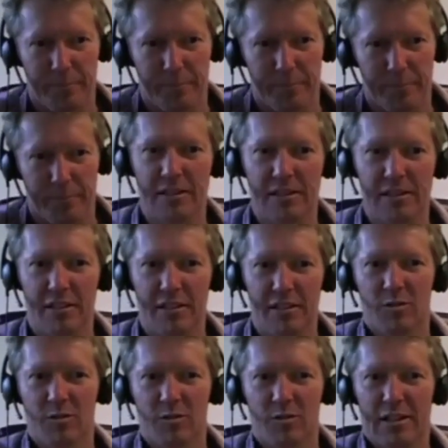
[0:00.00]
needs to be
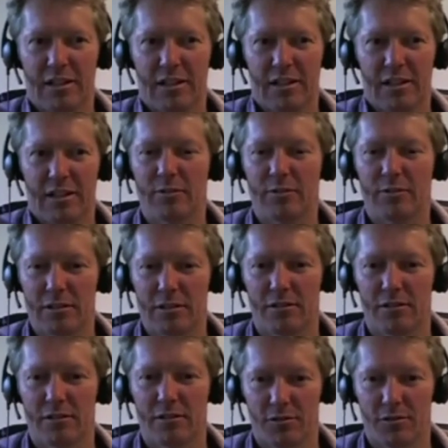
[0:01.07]
continually
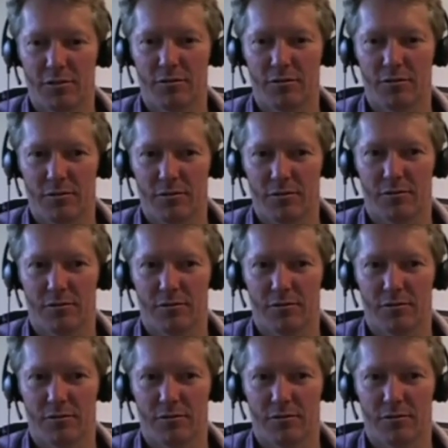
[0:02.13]
adapted to,